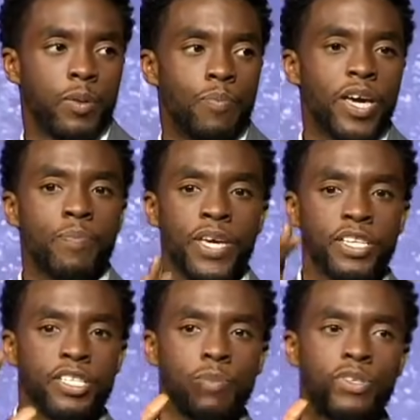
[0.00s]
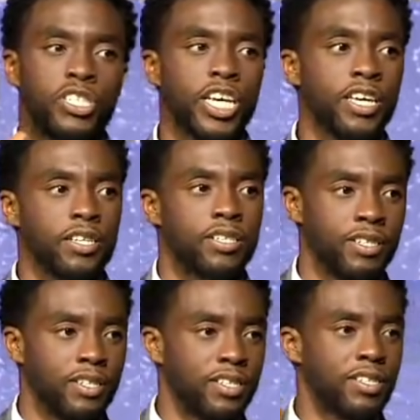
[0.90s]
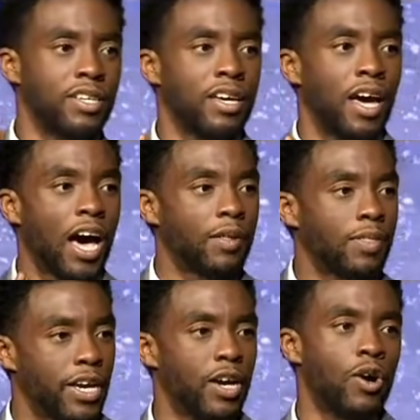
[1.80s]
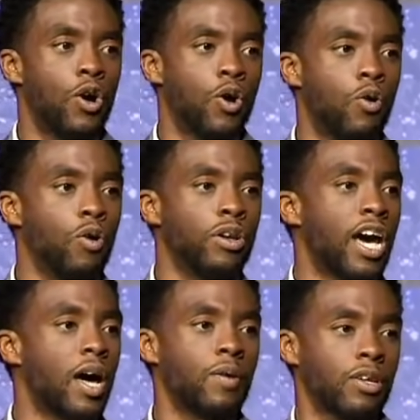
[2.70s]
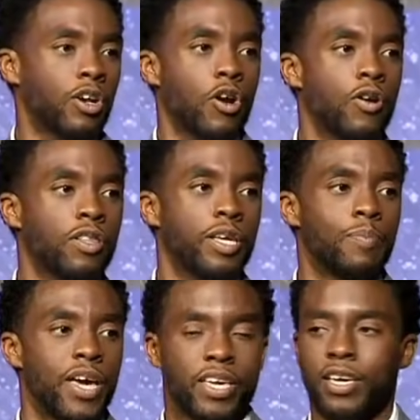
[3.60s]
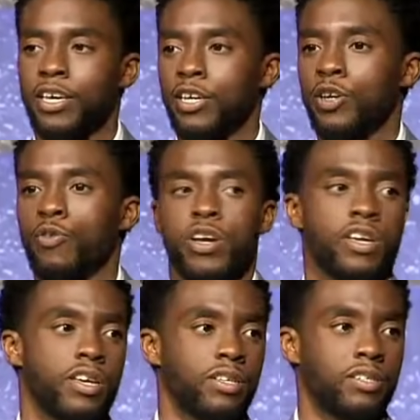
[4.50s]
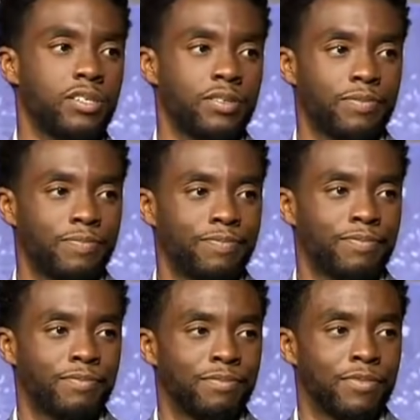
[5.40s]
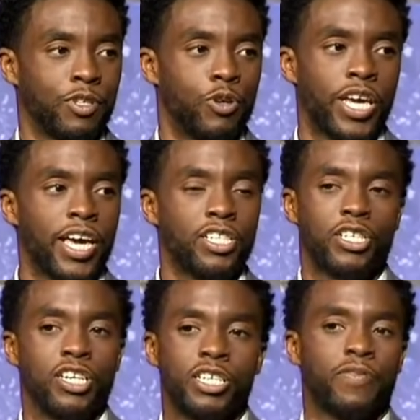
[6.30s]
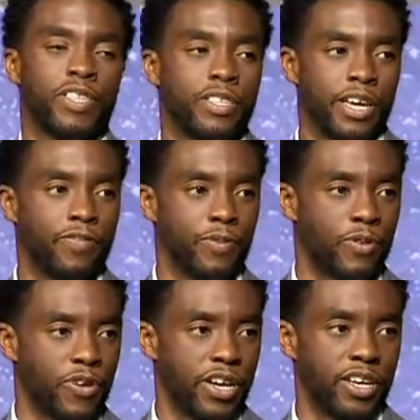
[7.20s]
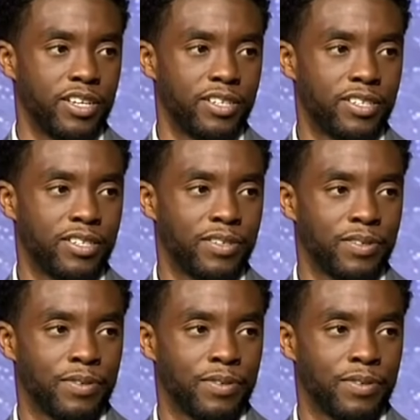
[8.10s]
There may be some geniuses out there who are not currently making good grades. You can't judge everything from grades.